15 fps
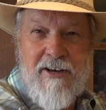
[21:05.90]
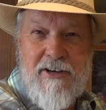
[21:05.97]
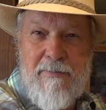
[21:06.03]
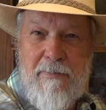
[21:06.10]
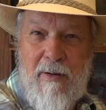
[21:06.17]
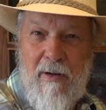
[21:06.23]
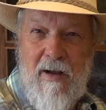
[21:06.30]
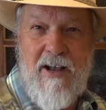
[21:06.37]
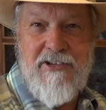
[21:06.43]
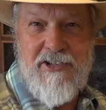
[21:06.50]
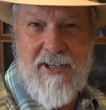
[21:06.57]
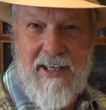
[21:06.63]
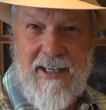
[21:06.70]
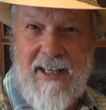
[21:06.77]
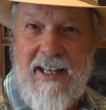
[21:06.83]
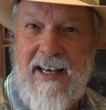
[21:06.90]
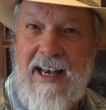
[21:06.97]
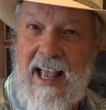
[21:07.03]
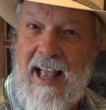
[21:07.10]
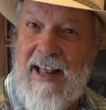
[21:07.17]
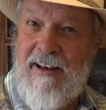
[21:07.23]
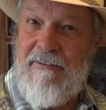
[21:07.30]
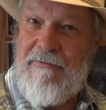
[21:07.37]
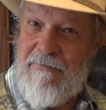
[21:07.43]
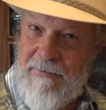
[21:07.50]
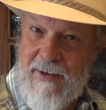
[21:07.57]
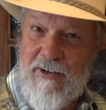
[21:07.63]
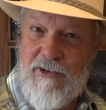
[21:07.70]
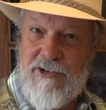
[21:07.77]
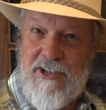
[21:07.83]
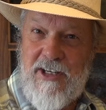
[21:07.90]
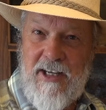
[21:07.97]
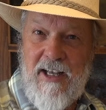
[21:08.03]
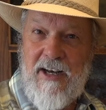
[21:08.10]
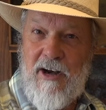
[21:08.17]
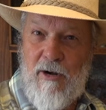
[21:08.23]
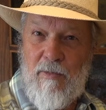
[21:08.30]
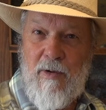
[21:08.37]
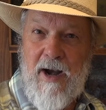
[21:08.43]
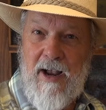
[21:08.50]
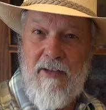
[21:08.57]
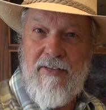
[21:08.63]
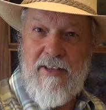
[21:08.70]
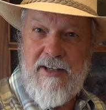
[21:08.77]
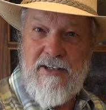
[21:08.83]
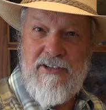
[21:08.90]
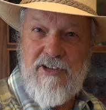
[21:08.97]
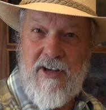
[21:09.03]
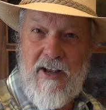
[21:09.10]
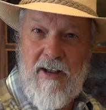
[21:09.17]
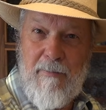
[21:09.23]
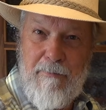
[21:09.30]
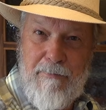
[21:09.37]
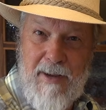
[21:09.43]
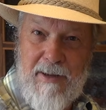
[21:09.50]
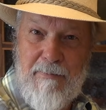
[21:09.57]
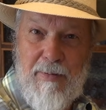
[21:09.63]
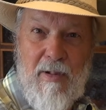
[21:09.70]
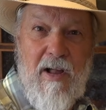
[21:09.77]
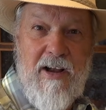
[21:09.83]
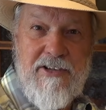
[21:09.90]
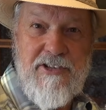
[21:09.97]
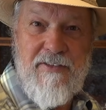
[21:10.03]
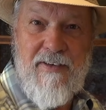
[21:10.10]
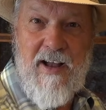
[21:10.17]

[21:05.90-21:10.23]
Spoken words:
and depositing it, and it fills in around these big blocks of